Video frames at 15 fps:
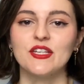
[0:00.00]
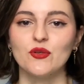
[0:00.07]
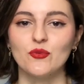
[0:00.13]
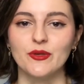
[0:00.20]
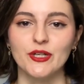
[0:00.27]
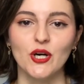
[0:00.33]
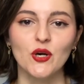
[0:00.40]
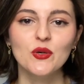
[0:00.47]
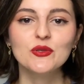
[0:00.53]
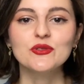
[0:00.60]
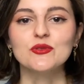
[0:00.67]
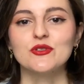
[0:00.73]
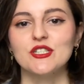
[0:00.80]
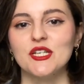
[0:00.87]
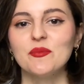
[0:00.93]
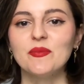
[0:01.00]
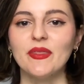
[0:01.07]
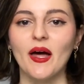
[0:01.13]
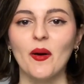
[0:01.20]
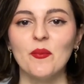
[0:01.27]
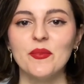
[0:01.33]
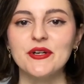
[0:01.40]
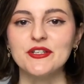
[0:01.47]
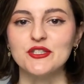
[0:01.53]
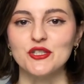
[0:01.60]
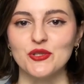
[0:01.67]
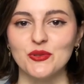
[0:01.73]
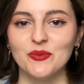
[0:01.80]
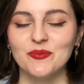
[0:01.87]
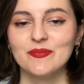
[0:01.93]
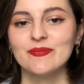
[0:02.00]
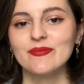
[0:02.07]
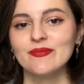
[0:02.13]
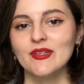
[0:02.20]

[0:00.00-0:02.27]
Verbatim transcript: And here we go to tip number two.